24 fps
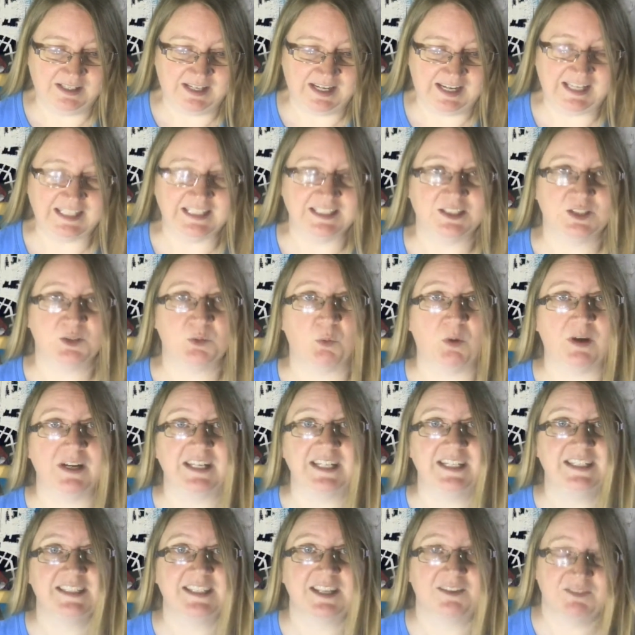in
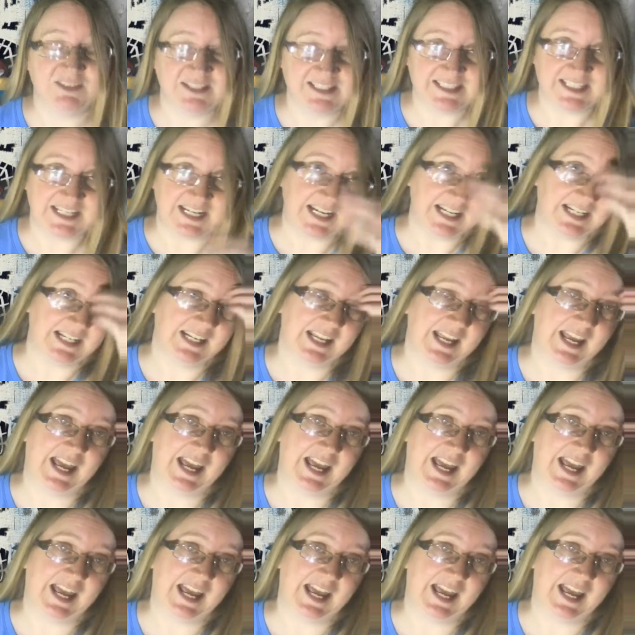2017